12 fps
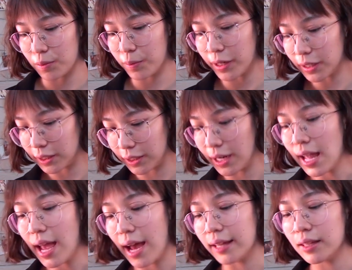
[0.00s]
her partner,
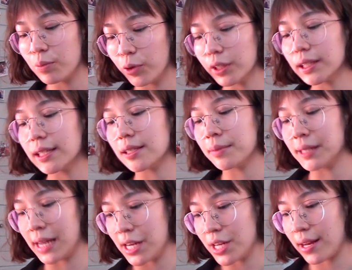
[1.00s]
and the more the
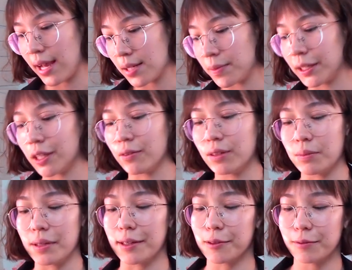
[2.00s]
domination aspect of the
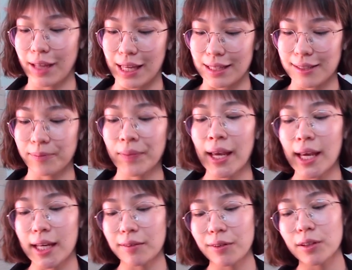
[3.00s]
male fades.
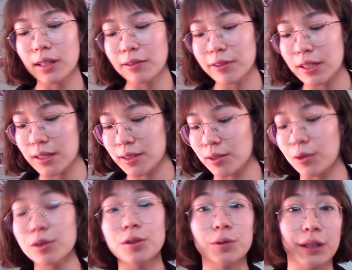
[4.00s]
If her lover is
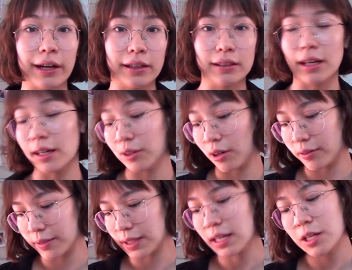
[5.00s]
also young, a
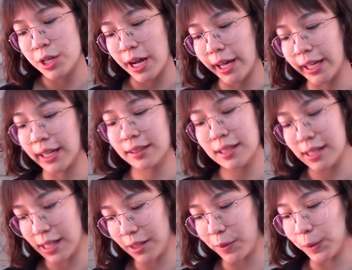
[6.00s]
novice, shy, and
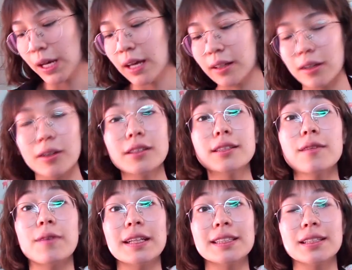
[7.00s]
unequal, the girl's
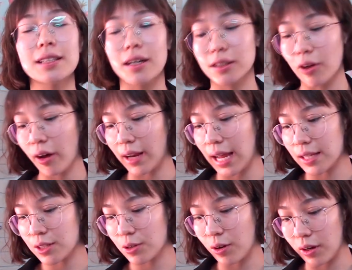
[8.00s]
defenses are not as
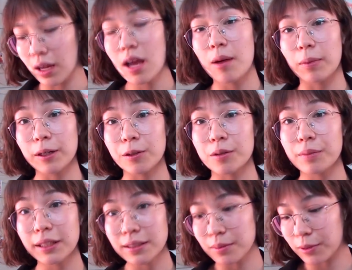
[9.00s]
strong, but her
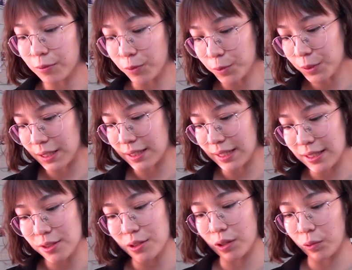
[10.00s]
metamorphosis
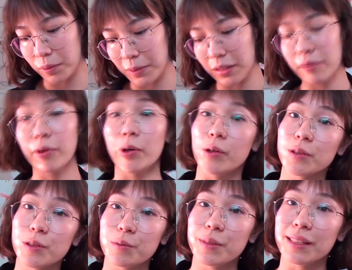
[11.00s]
into a woman will
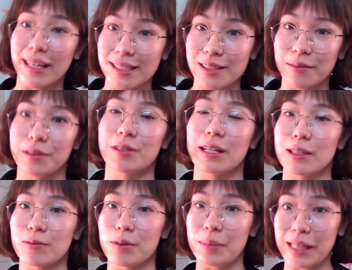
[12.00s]
also be less of a
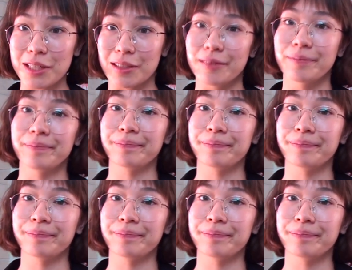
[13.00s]
transformation.